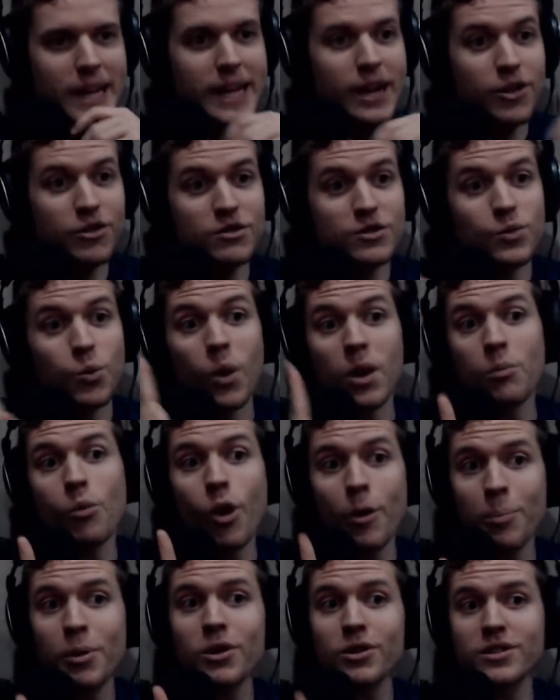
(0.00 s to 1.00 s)
Now, there's one
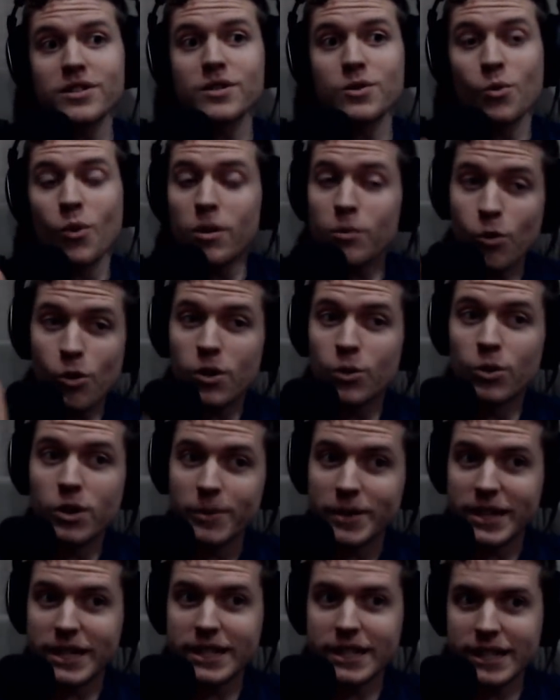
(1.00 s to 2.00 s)
more person, one more
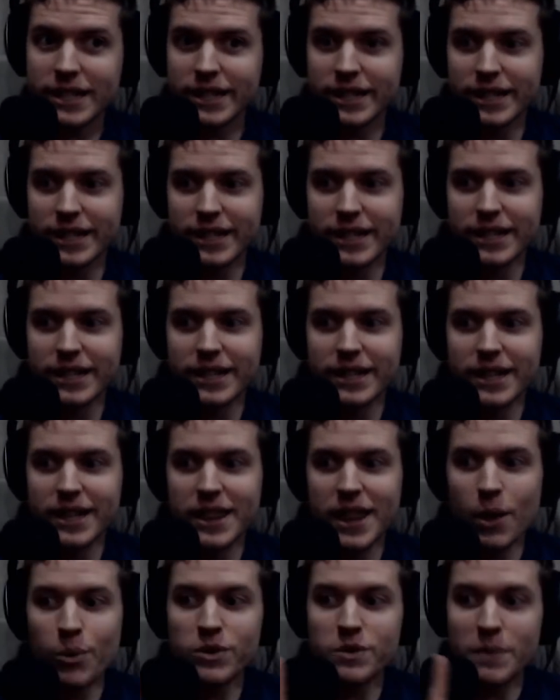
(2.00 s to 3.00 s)
woman
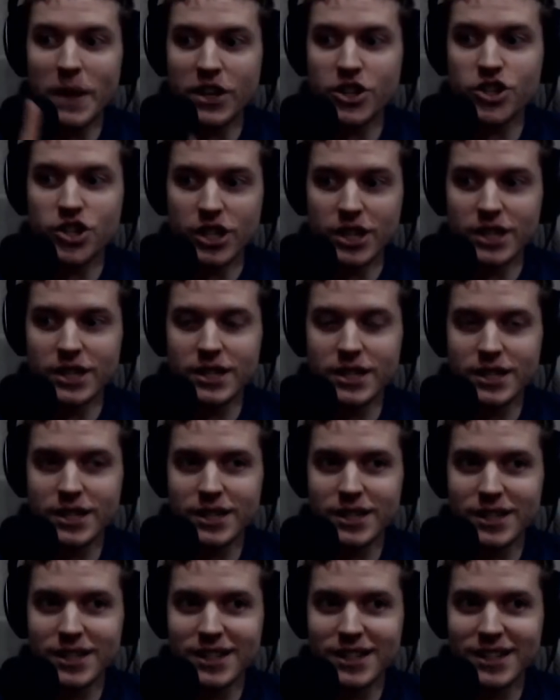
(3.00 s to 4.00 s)
that was mentioned
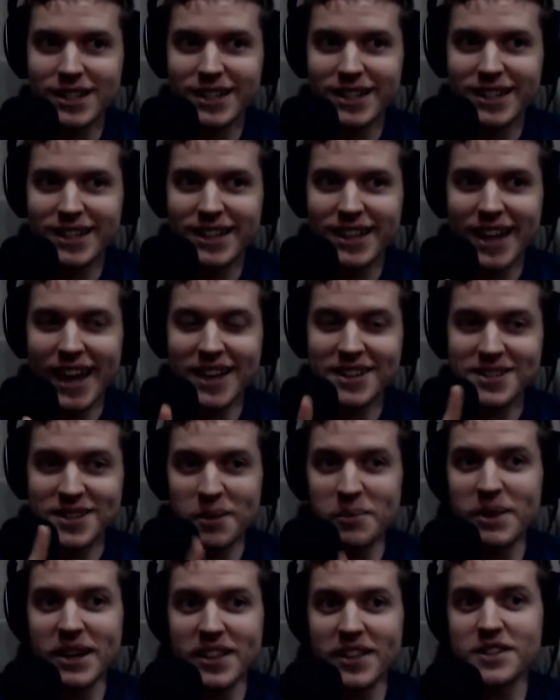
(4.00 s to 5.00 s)
as
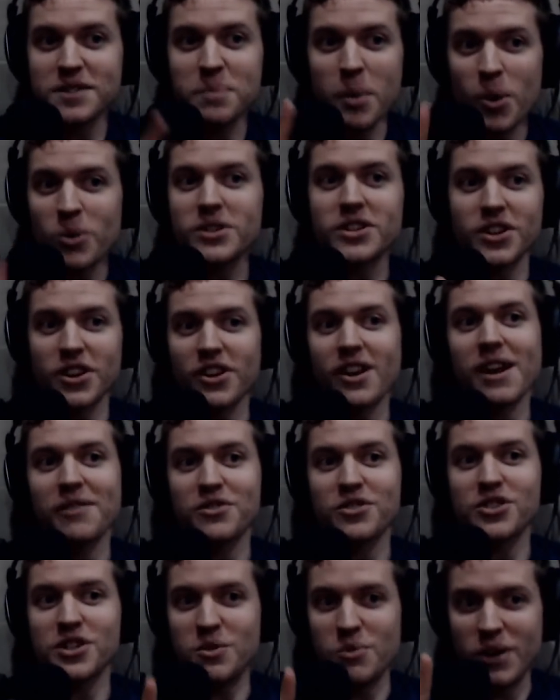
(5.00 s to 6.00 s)
somebody that spoke to her
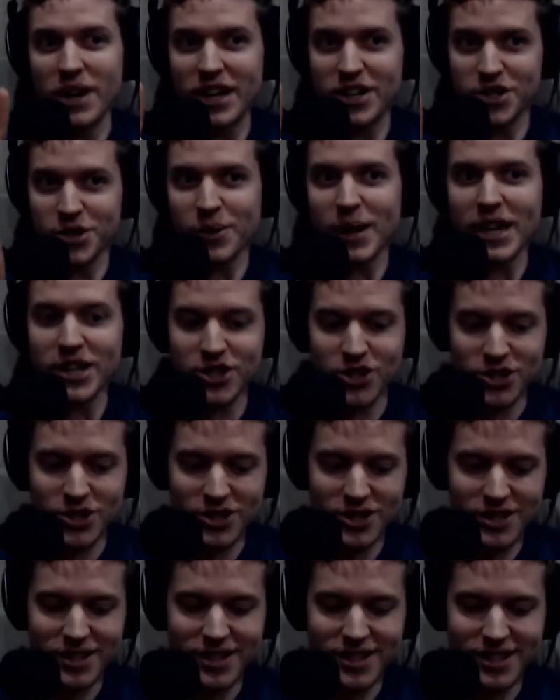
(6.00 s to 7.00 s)
after she won
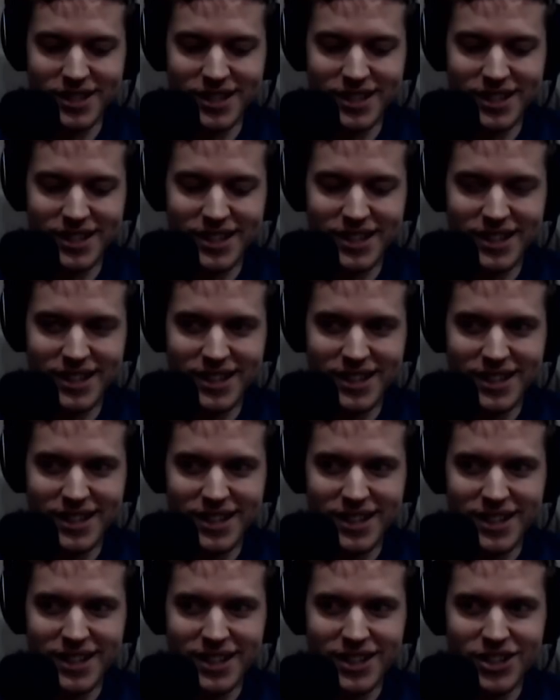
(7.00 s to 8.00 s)
HOH.
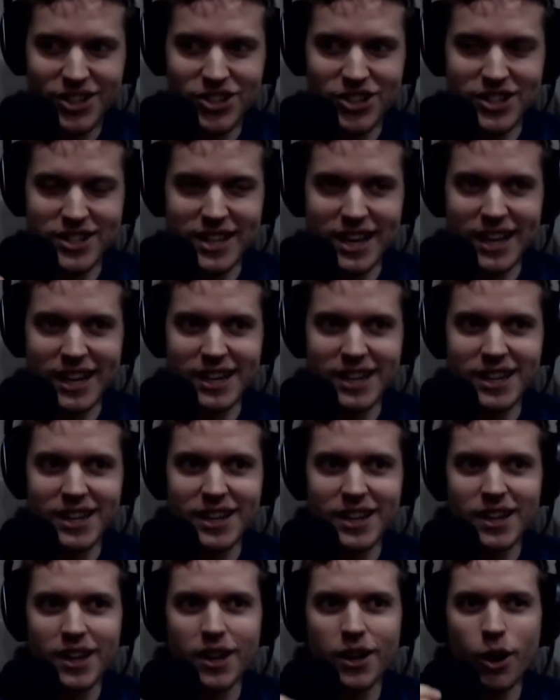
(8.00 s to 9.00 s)
She said,
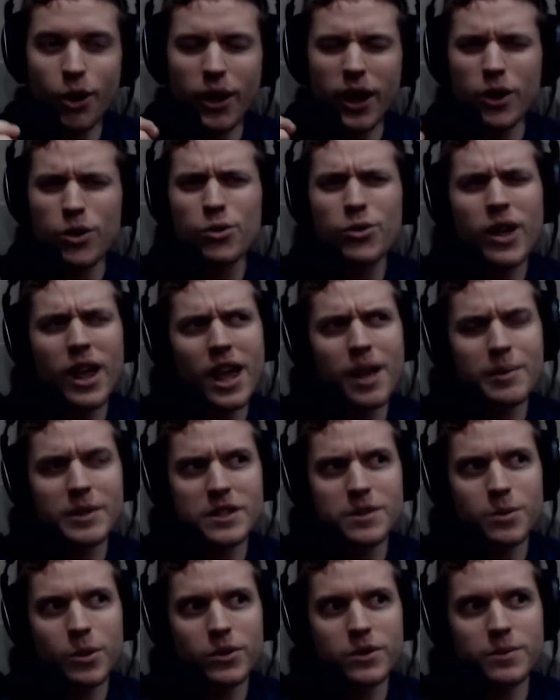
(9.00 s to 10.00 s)
okay, who came
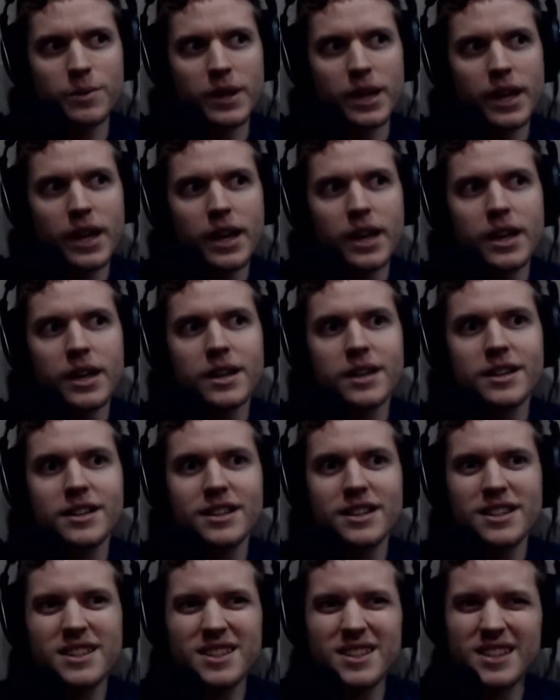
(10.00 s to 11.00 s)
and spoke to me?
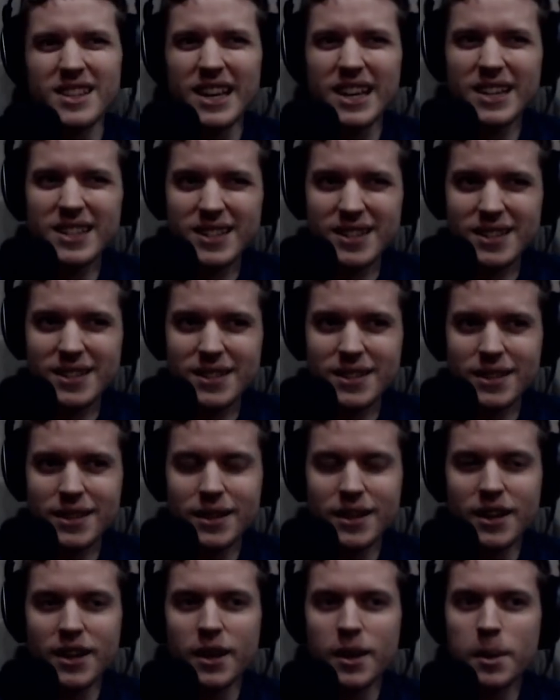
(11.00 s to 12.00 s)
Sis,
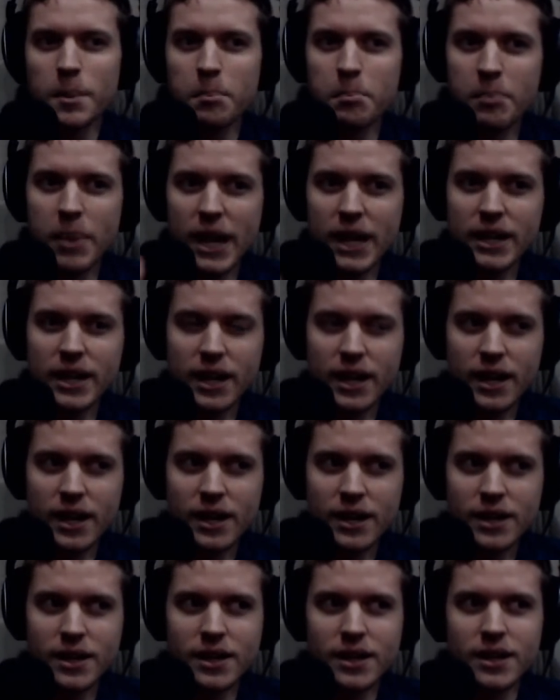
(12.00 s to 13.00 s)

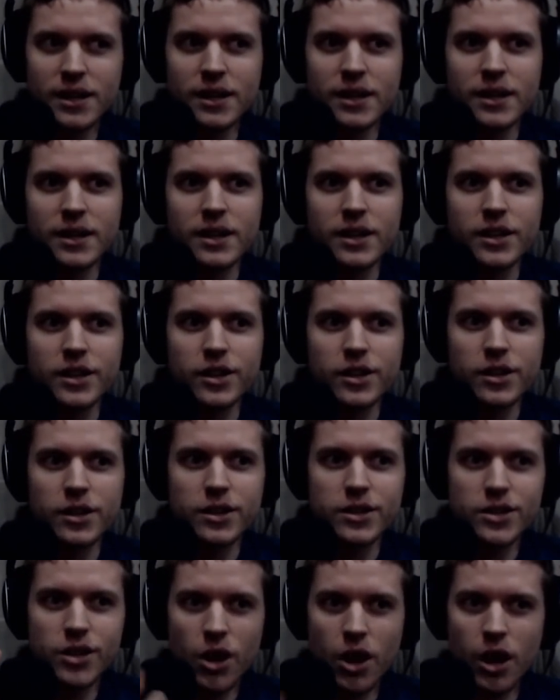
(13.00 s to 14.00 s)
Bella,
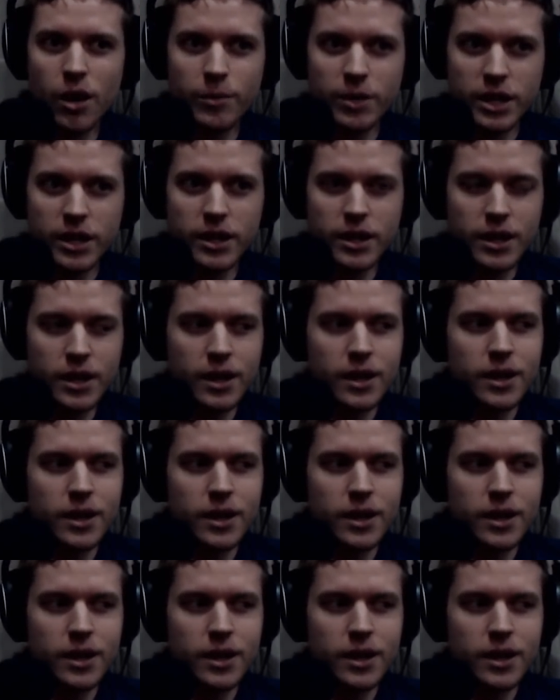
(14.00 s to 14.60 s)
Tommy.